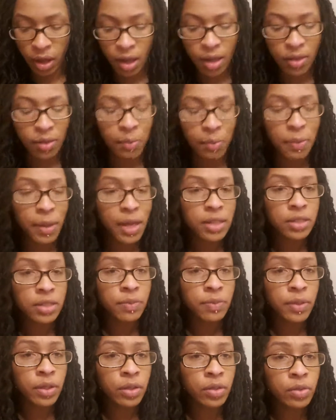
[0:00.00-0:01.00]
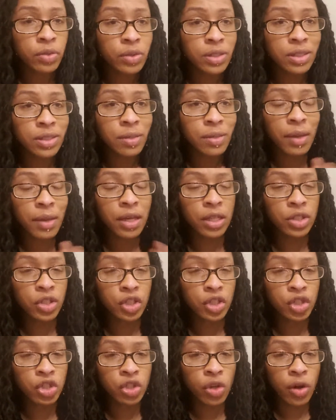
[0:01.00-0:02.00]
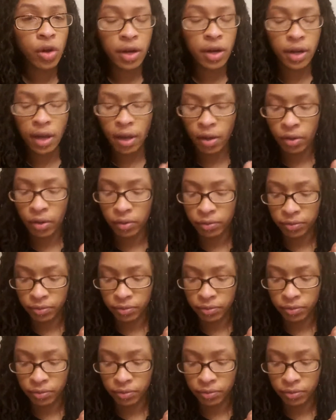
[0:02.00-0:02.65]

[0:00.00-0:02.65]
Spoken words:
The Page of Pentacles is somebody just starting out.